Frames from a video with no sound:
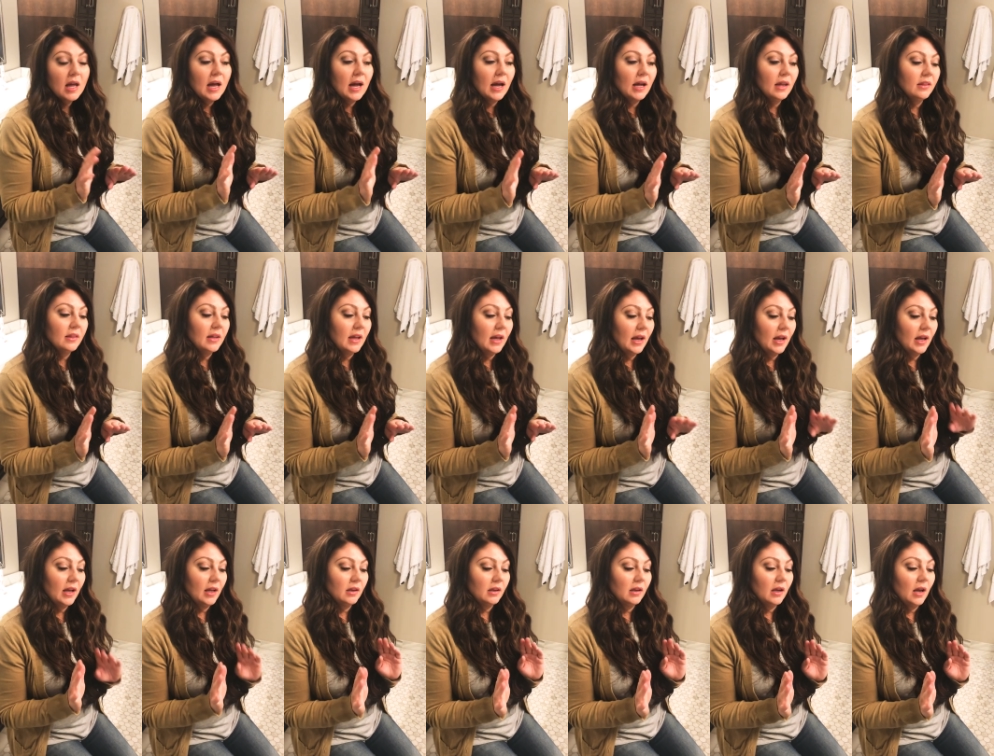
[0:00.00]
And
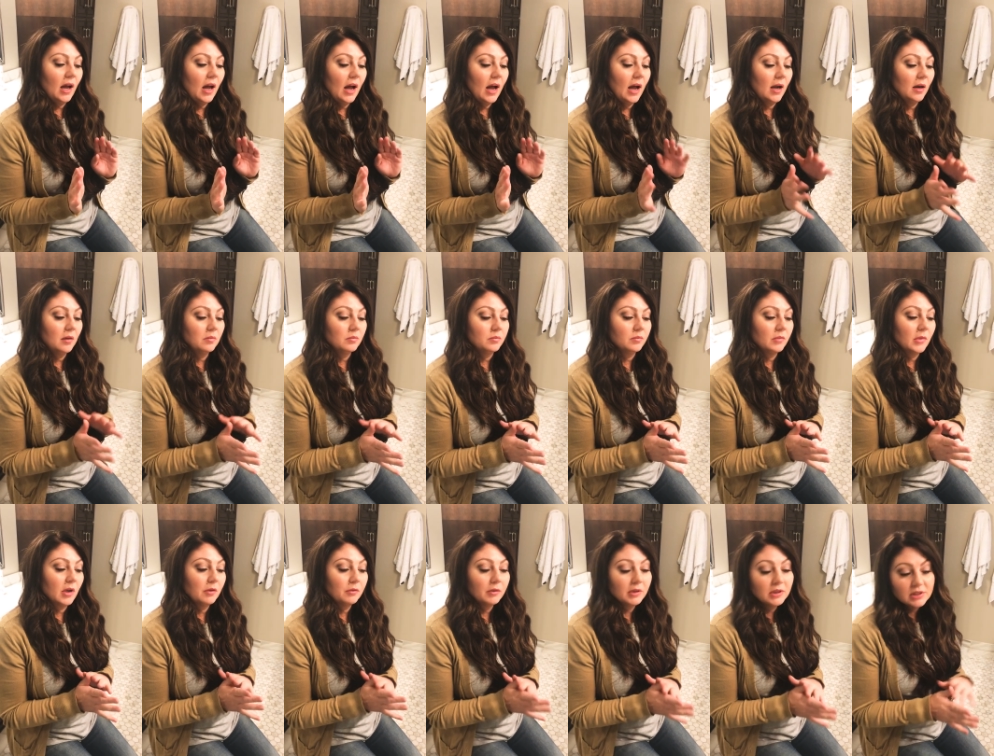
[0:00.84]
then
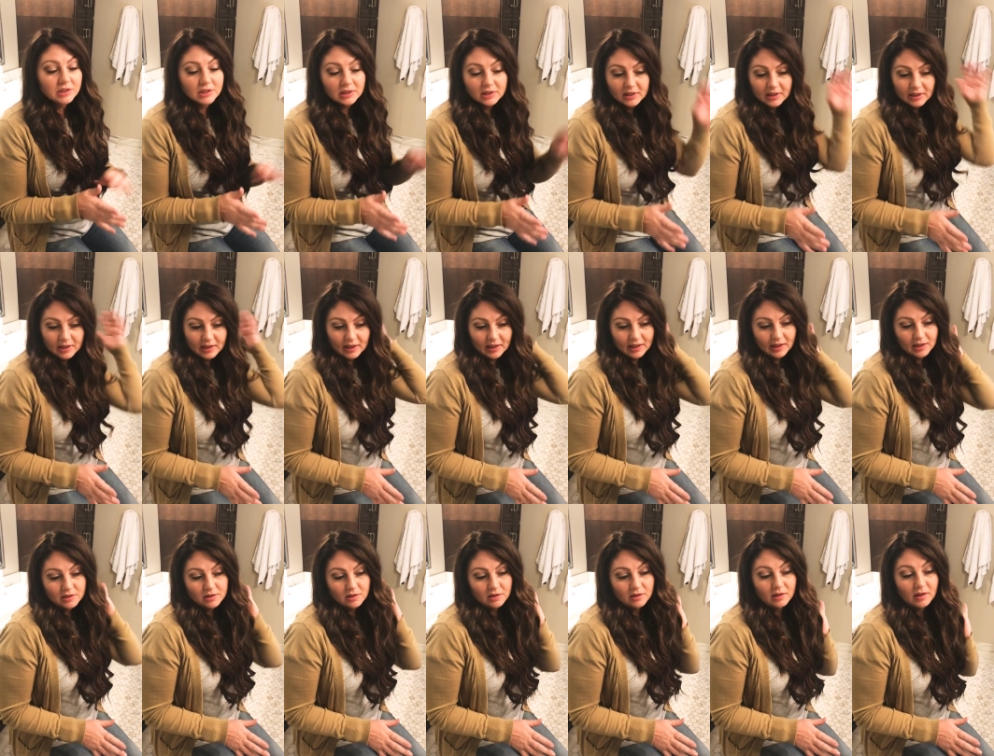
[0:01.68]
originally, like
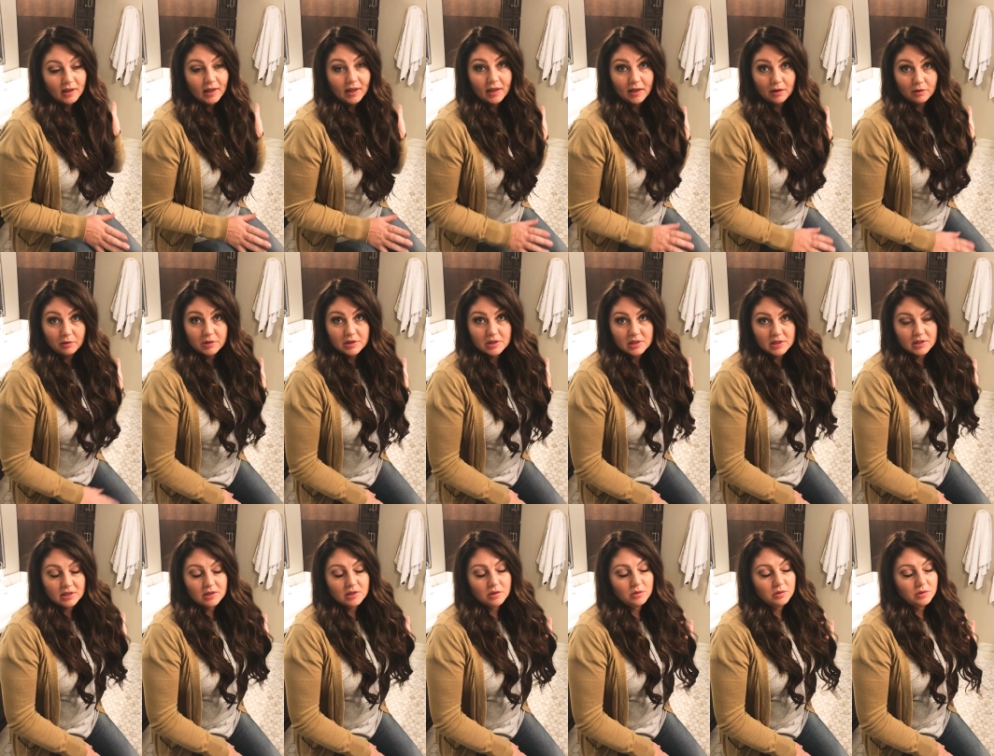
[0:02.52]
I
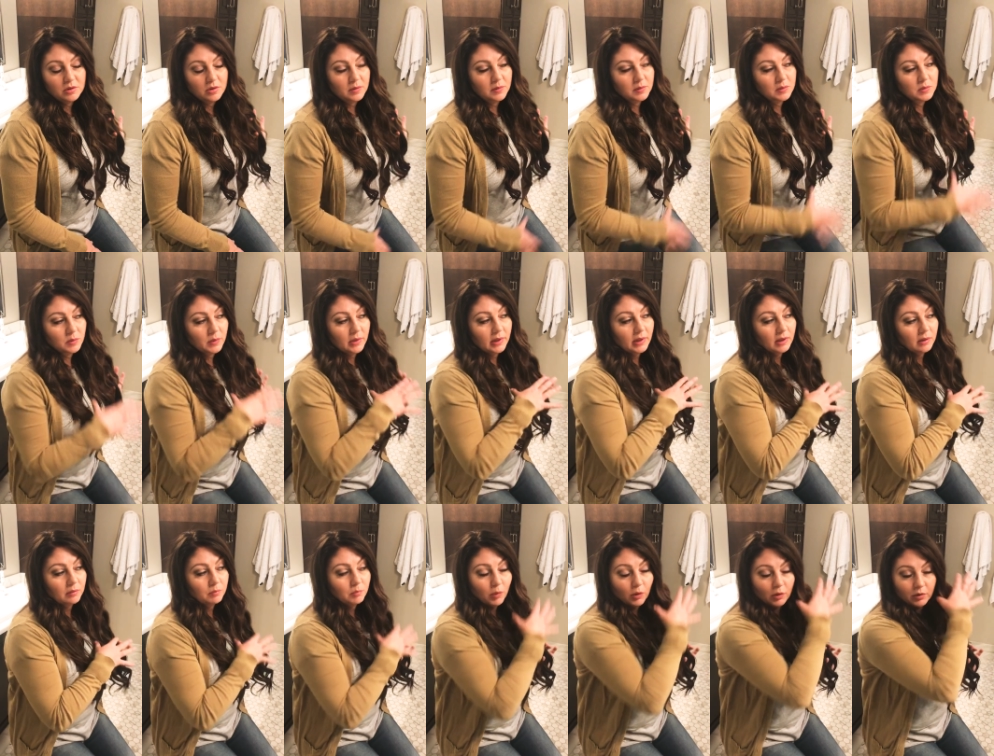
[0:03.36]
originally told you, I was
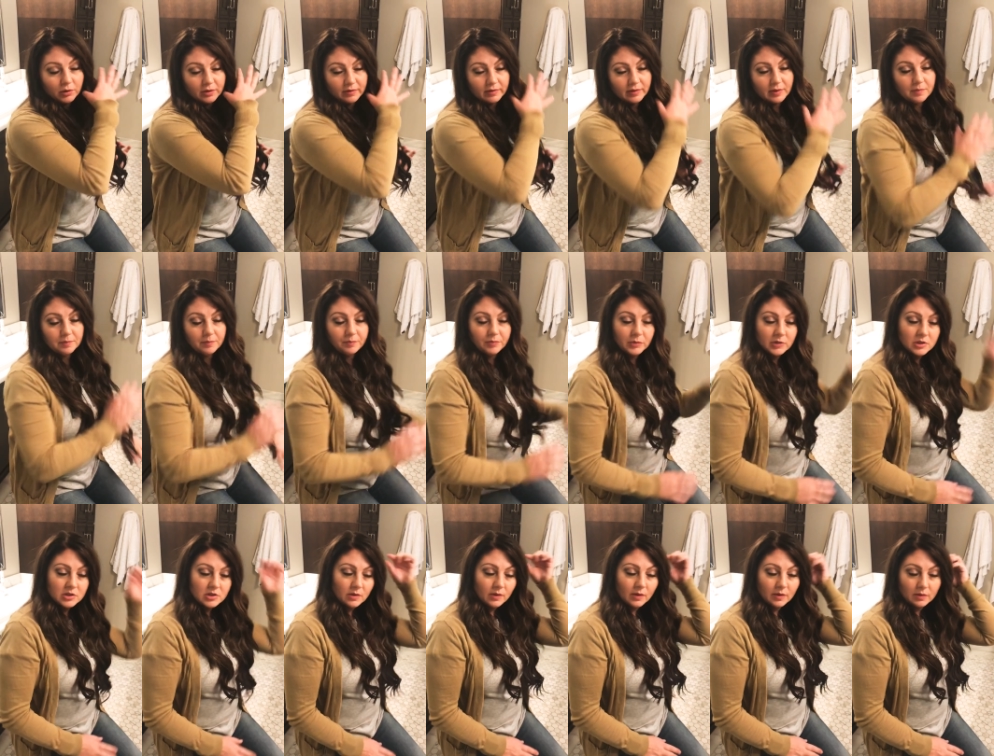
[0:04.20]
wearing both of them.
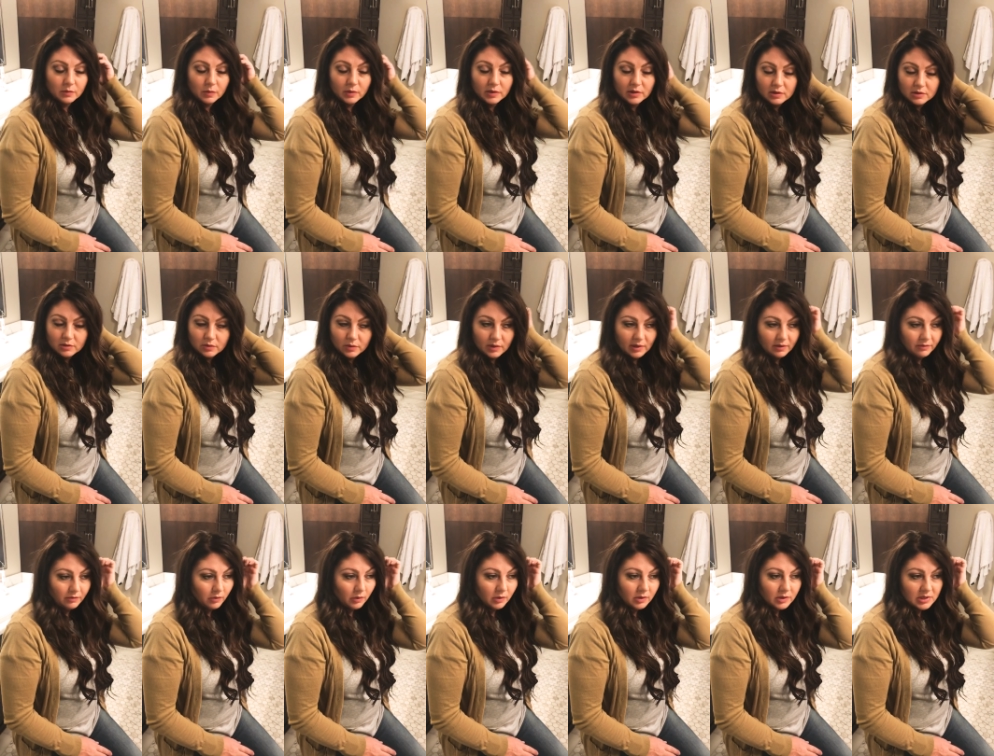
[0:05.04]
So I would wear the
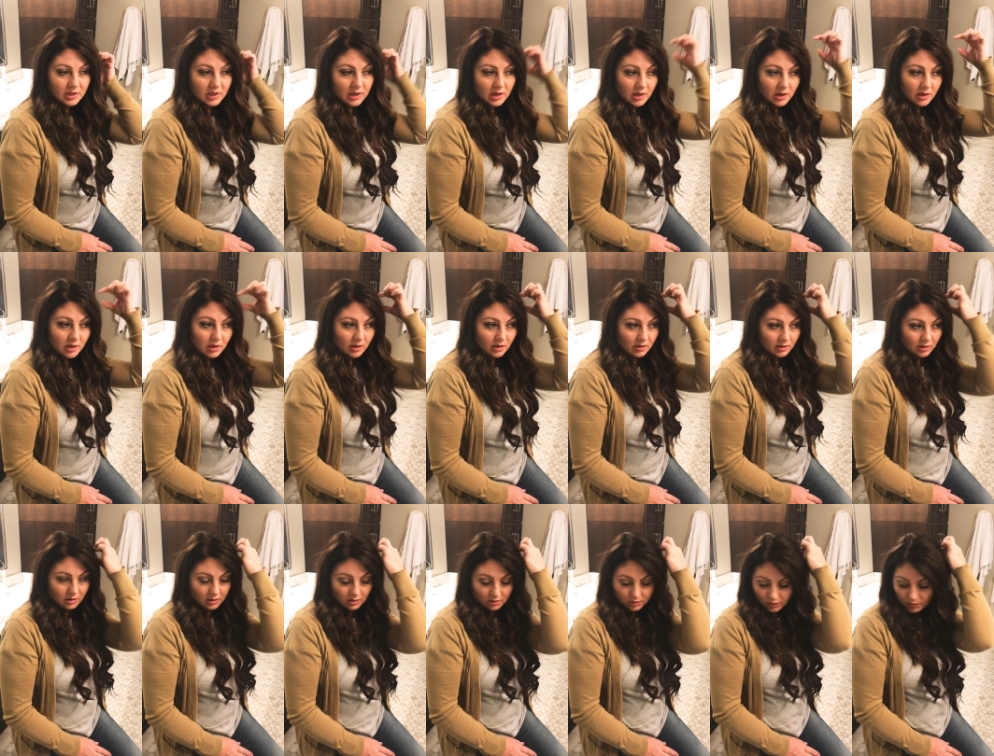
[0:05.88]
24s here and
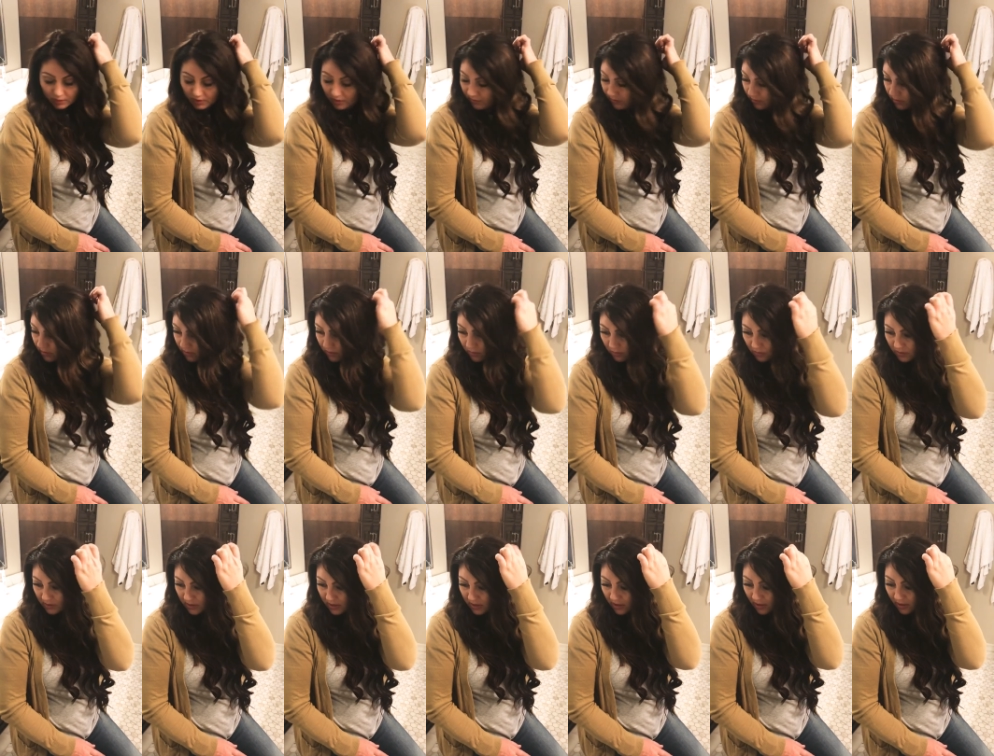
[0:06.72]
then the 22s
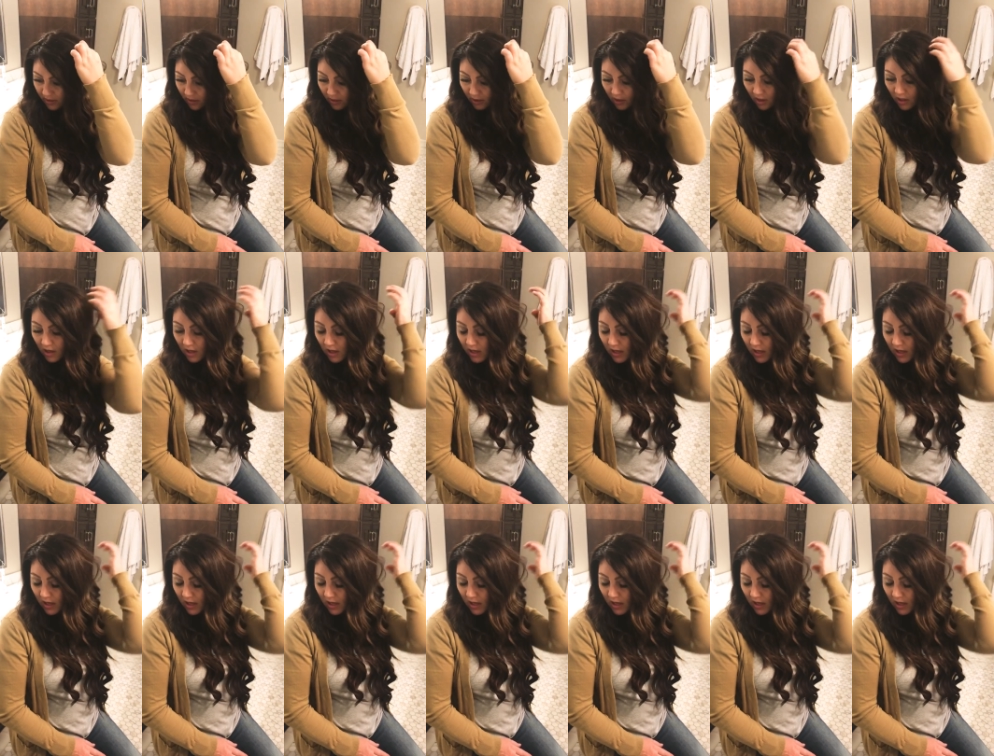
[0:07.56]
here.